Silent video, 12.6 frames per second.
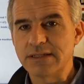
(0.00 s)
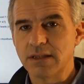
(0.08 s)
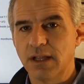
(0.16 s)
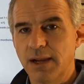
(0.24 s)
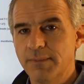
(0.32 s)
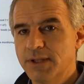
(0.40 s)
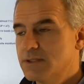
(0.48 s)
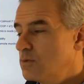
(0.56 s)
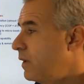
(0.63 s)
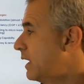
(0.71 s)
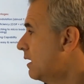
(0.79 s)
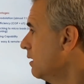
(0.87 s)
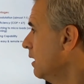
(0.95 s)
climates
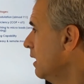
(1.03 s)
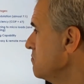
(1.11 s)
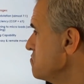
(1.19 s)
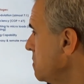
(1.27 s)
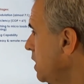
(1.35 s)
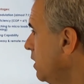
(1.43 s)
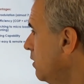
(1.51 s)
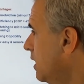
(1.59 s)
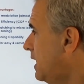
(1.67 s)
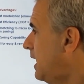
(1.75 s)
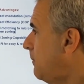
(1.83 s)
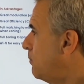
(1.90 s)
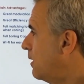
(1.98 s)
where a
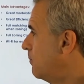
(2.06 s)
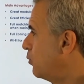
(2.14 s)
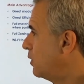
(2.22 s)
heat pump